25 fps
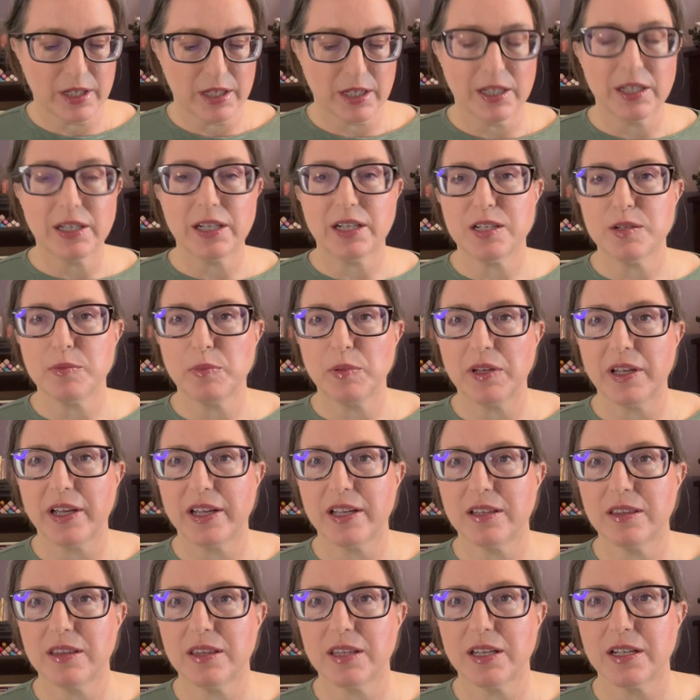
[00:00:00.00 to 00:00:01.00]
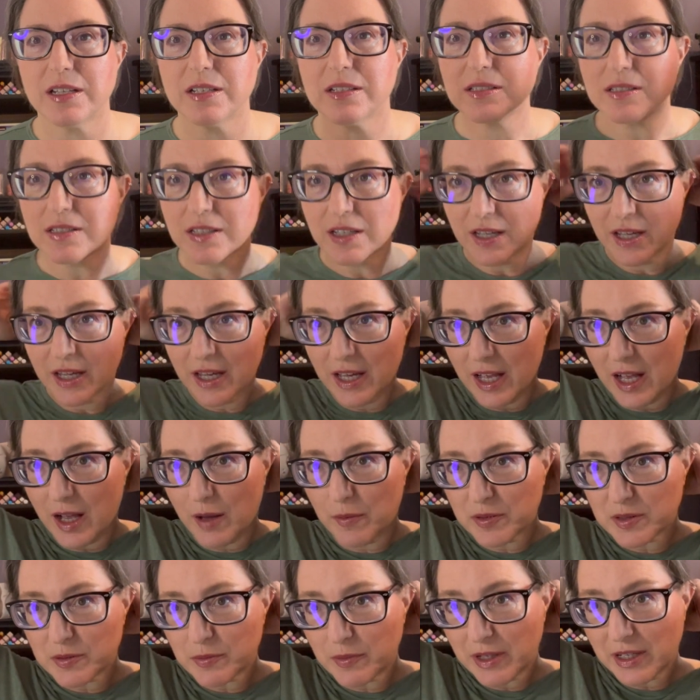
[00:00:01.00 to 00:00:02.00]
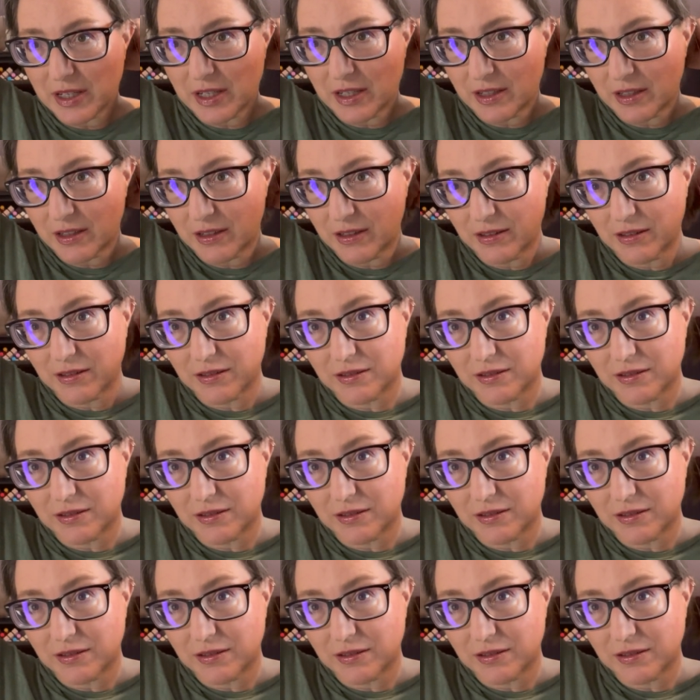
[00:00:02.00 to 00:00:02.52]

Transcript: Getting to play in things helps me